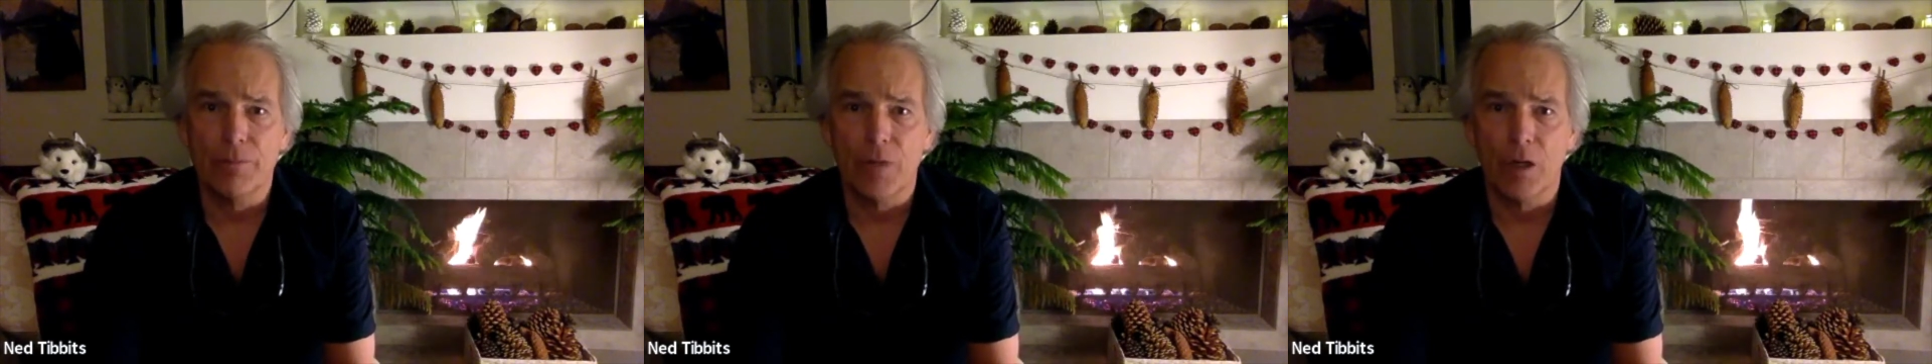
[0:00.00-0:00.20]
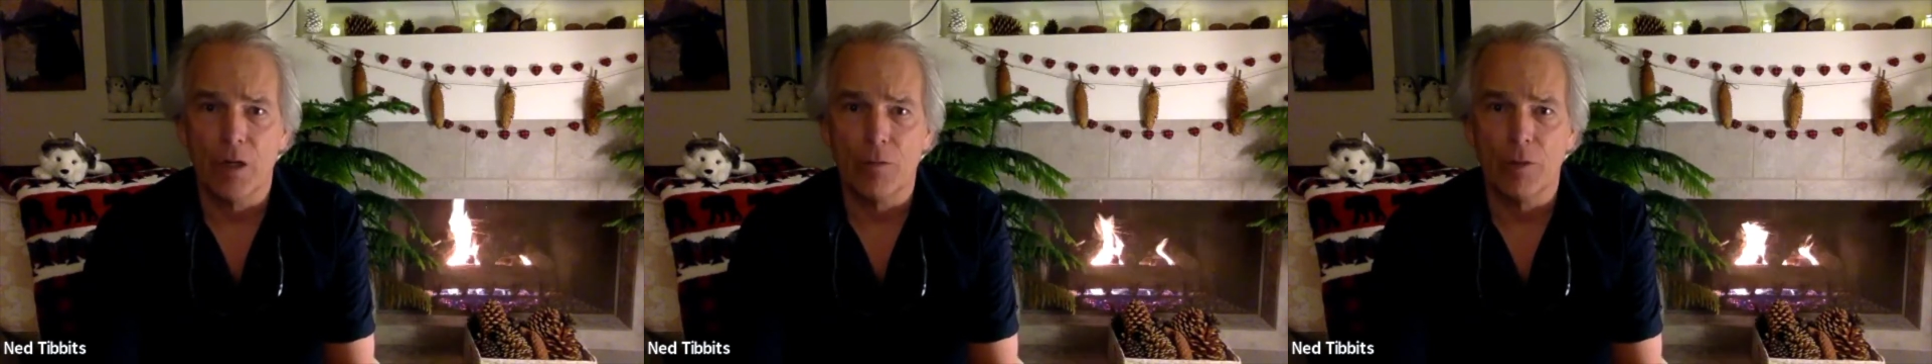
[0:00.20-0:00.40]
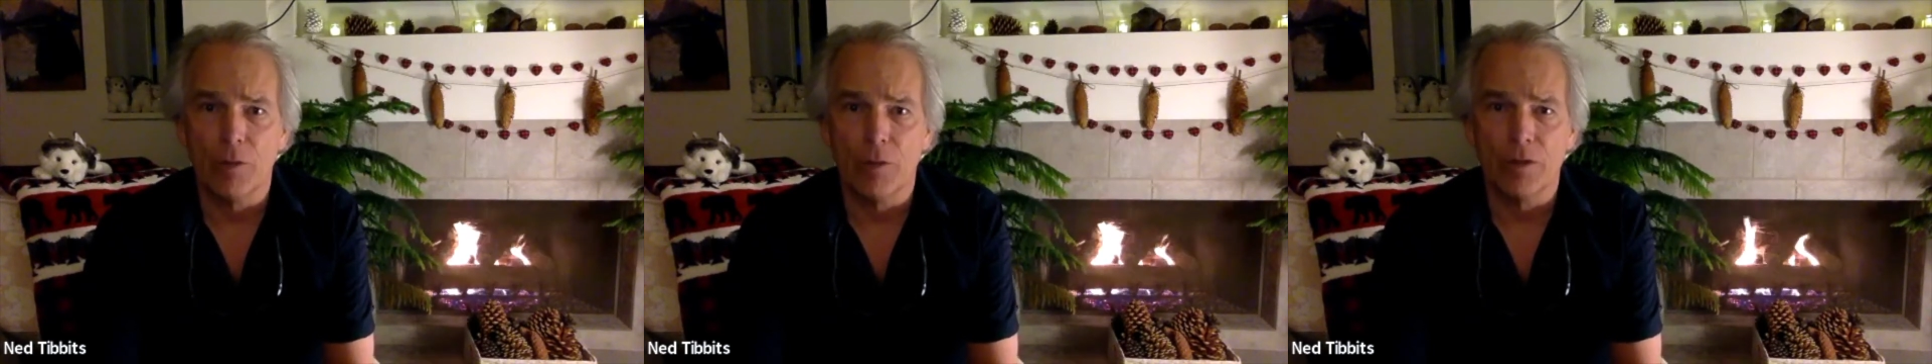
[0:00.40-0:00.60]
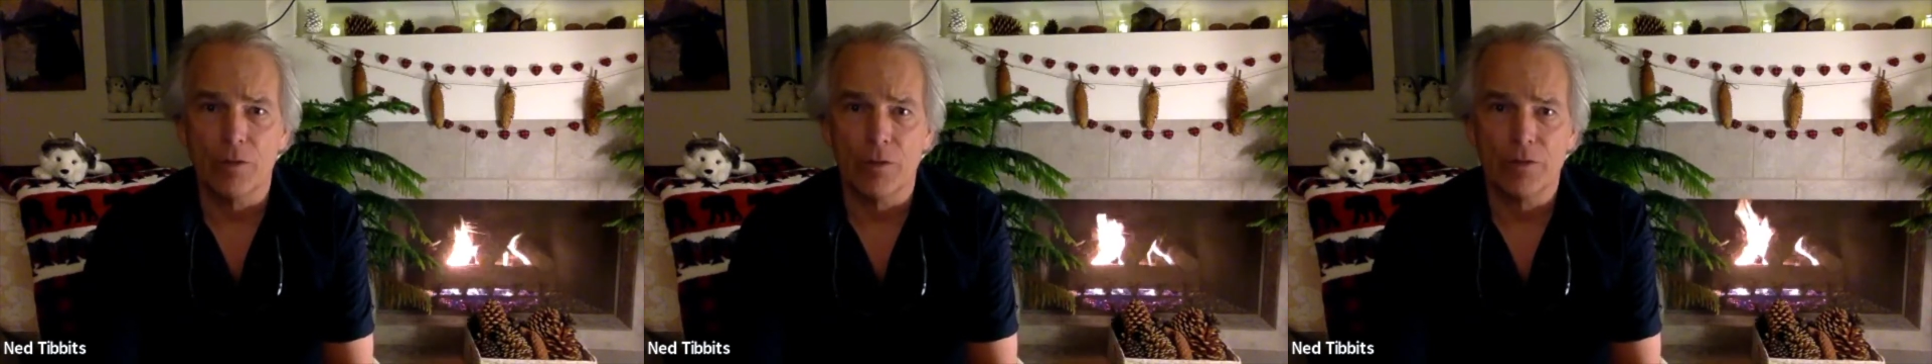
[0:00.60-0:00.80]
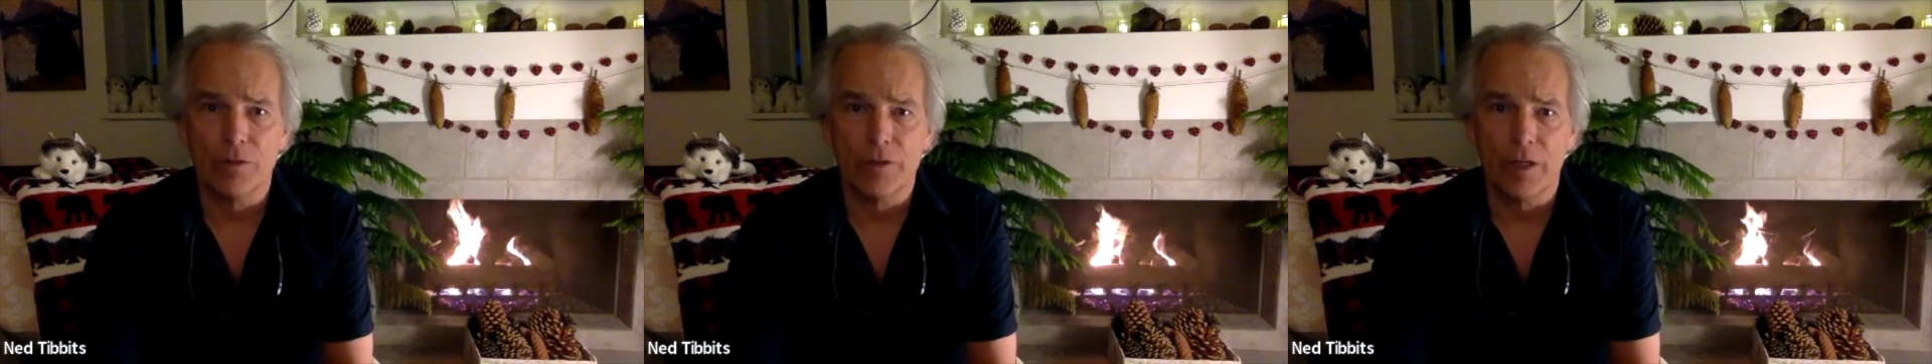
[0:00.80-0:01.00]
running
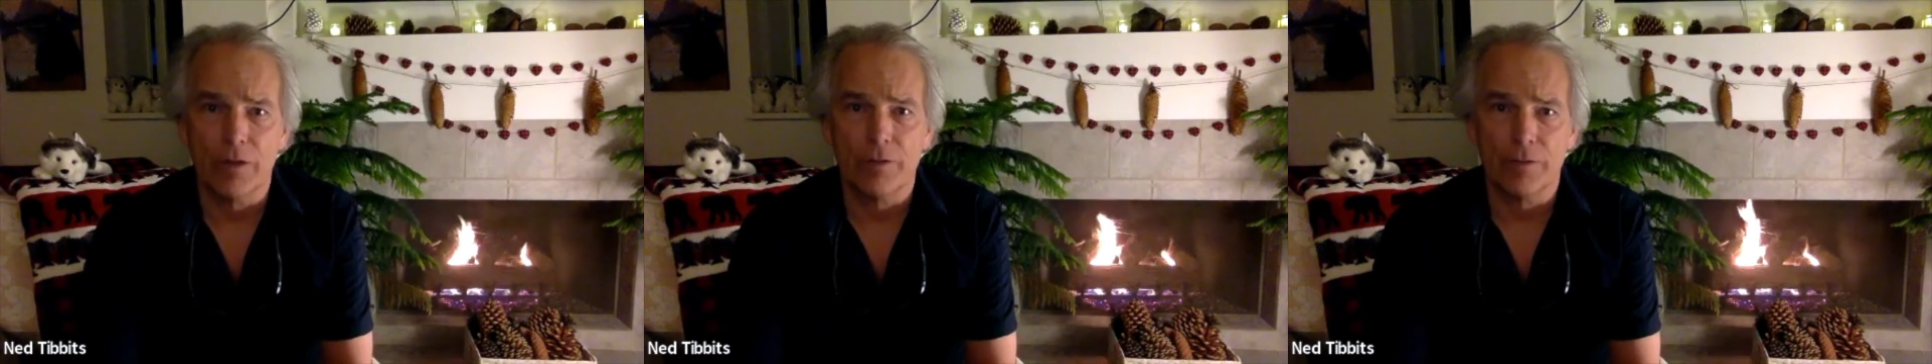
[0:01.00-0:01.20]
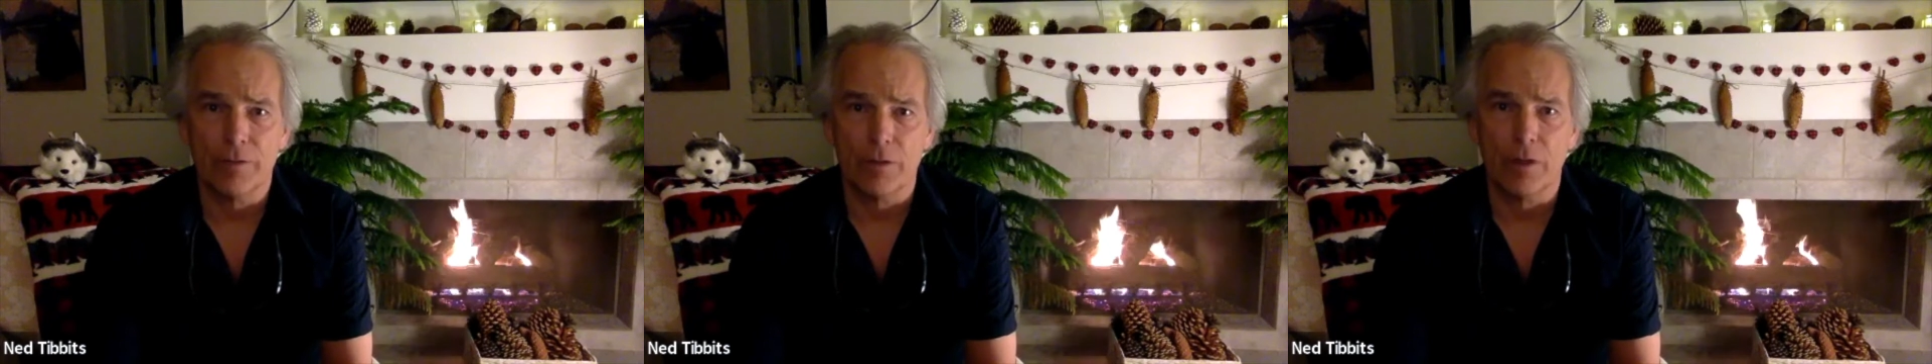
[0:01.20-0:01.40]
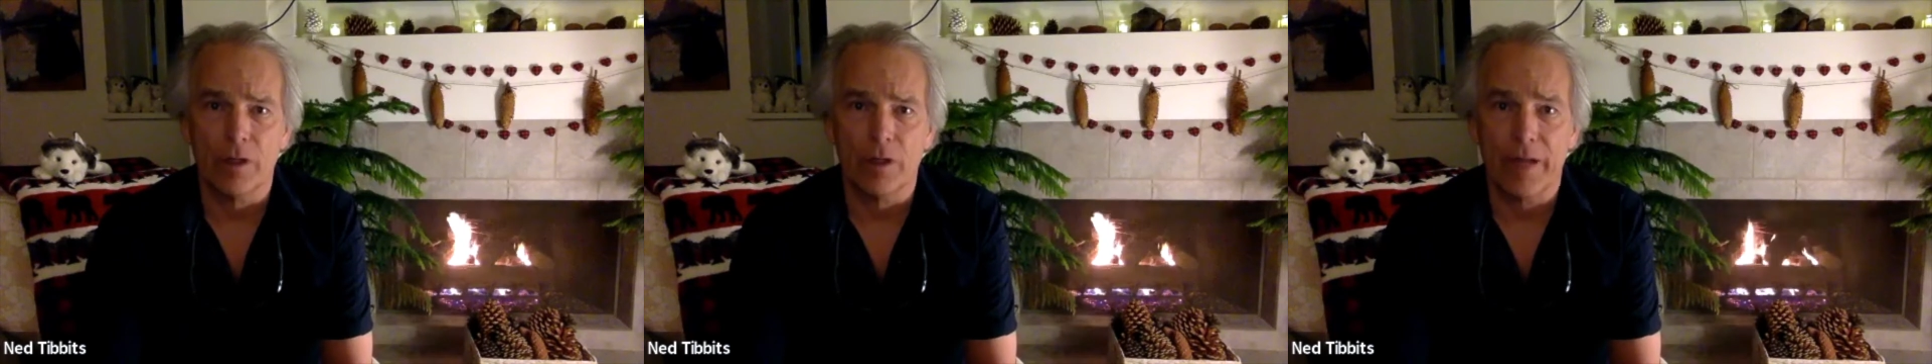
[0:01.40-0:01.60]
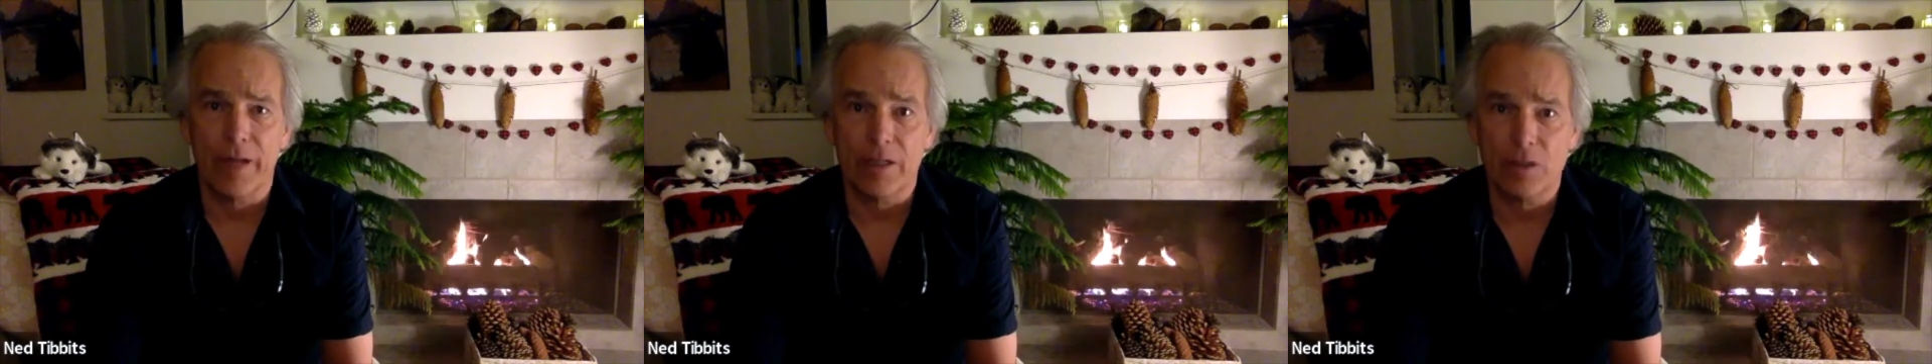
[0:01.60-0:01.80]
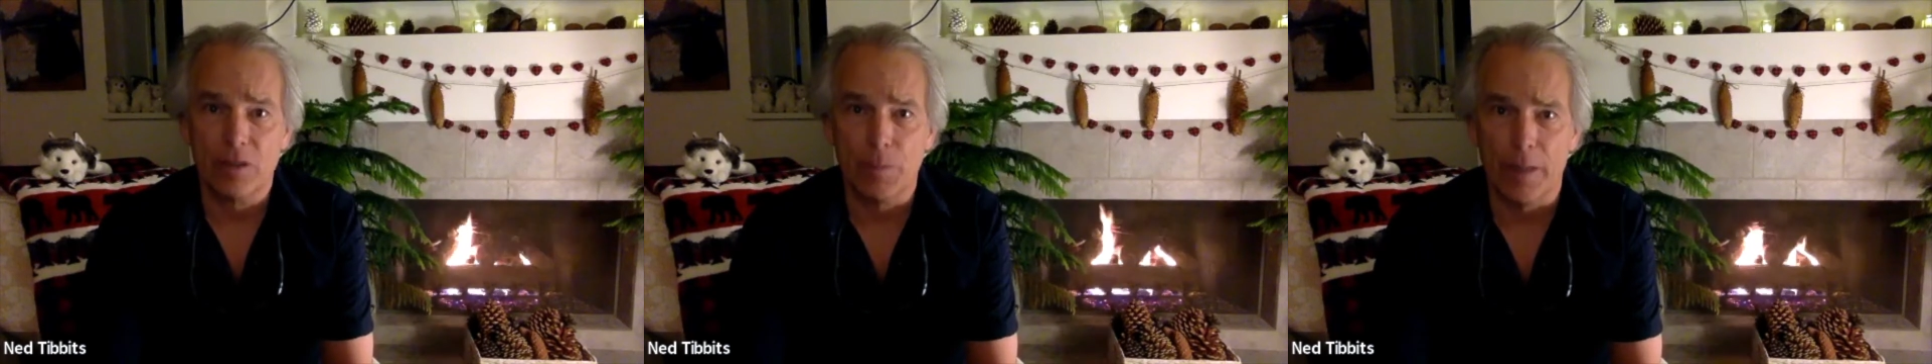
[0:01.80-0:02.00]
north-south along
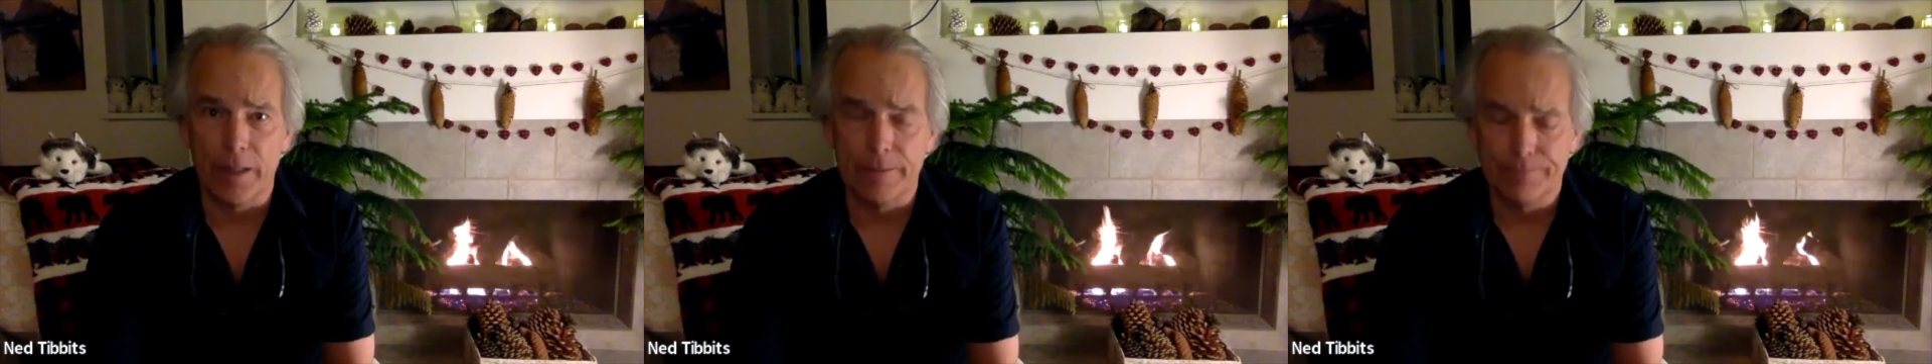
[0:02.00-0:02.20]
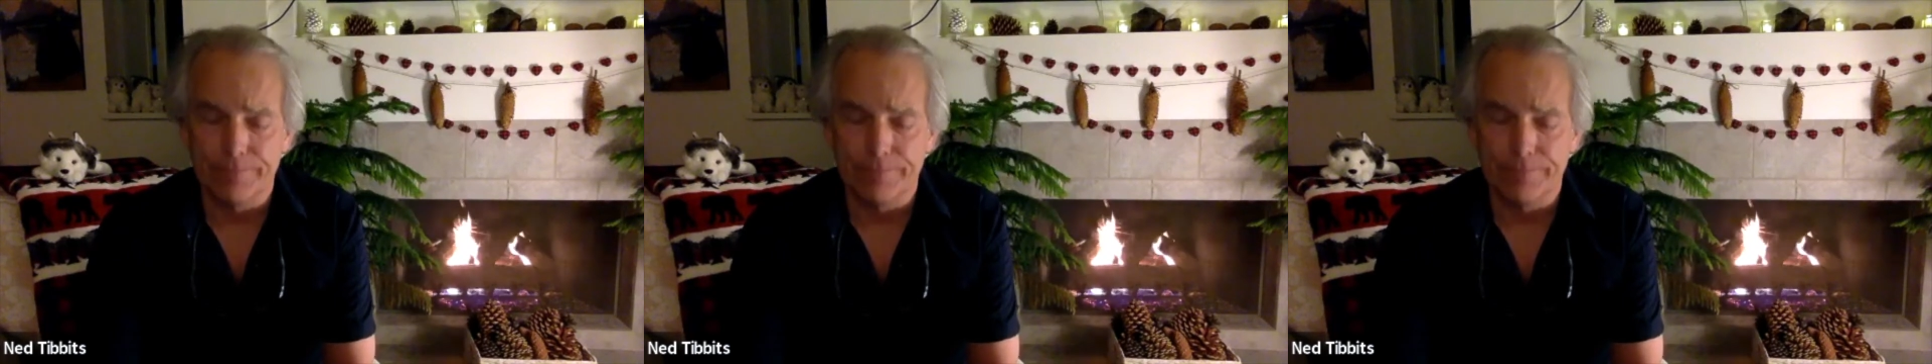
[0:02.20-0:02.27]
that spine.